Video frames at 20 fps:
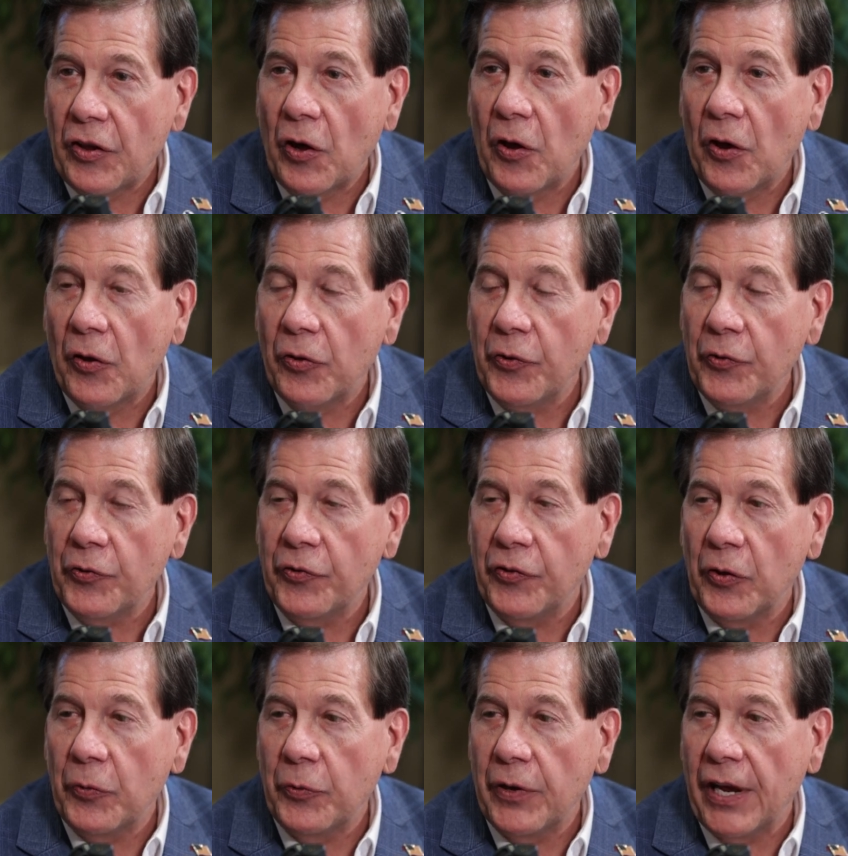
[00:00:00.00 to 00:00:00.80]
all
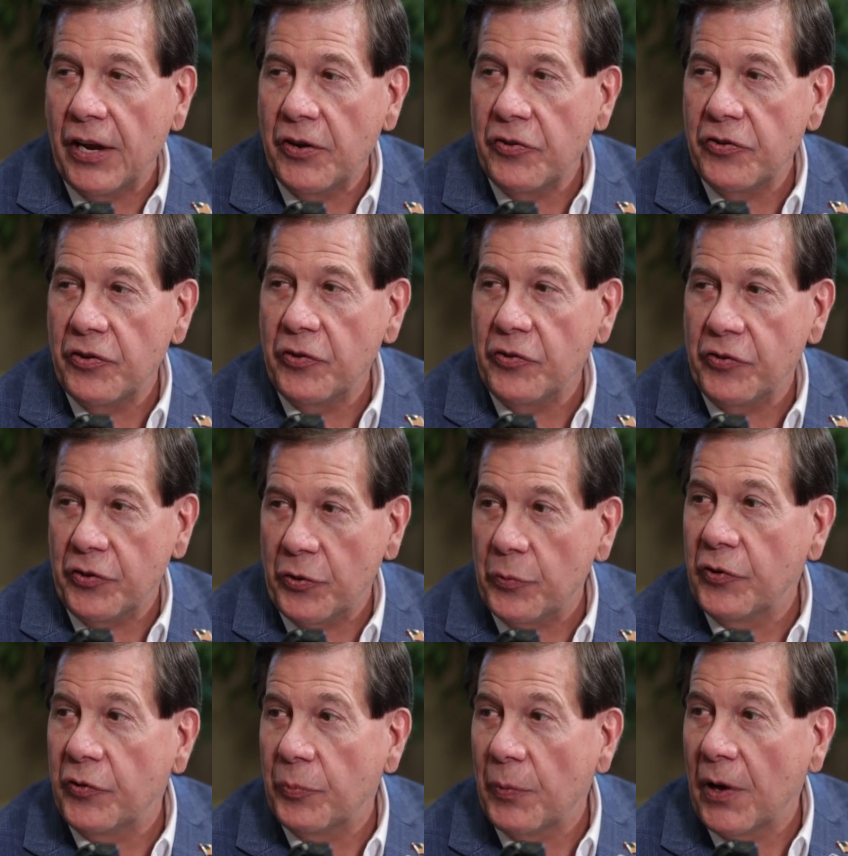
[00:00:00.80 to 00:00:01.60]
those locations
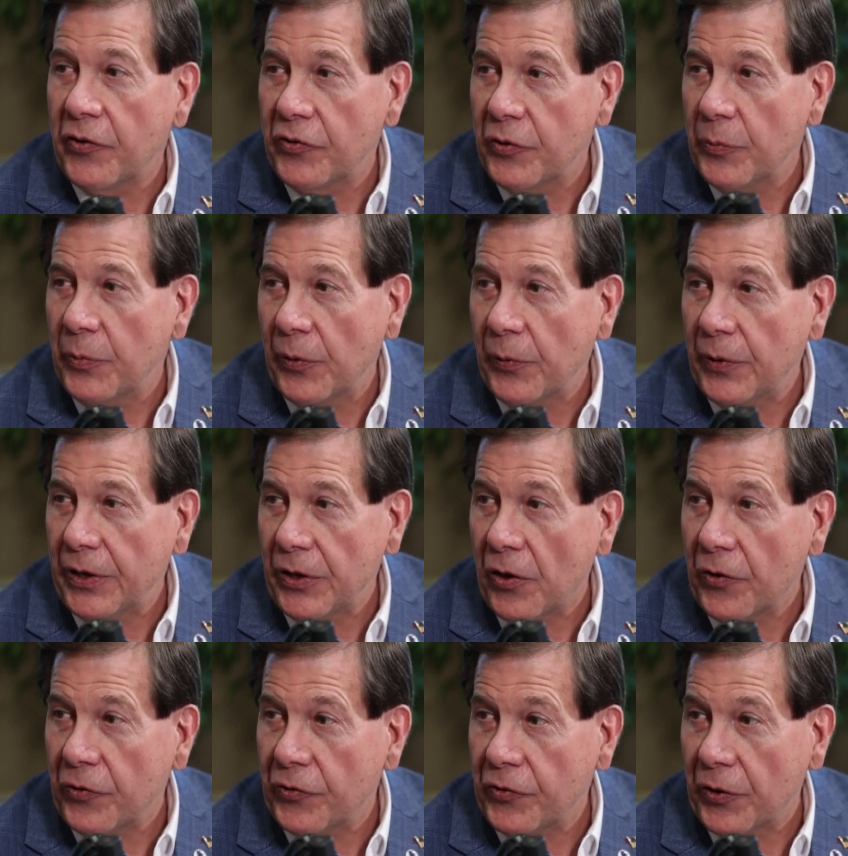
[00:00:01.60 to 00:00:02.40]
your
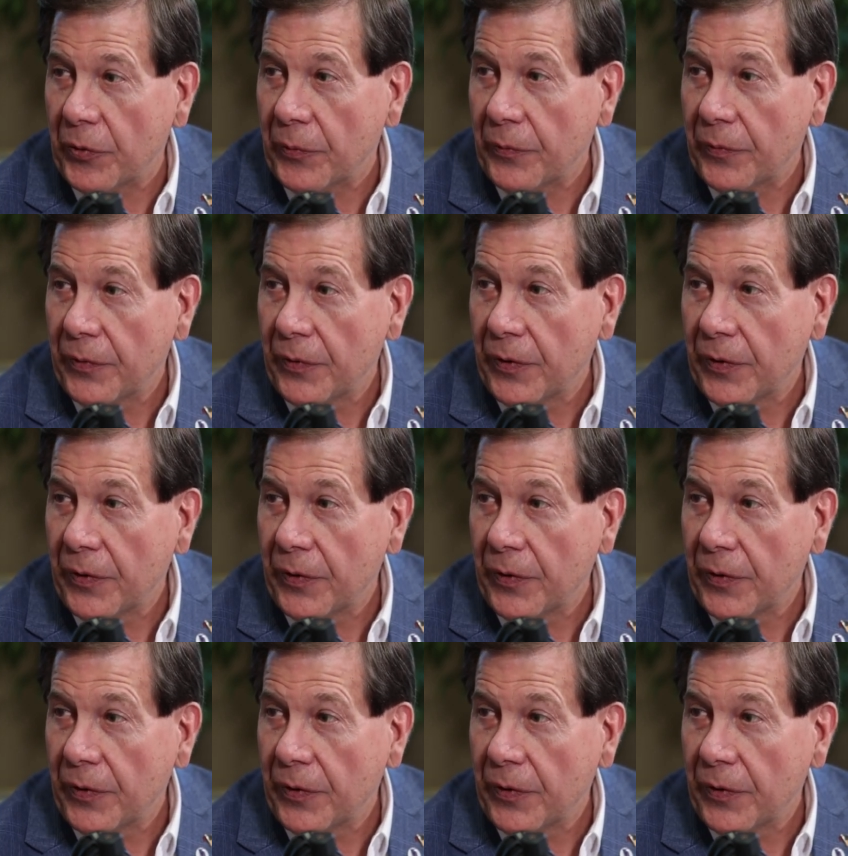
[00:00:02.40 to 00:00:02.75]
responsibility also?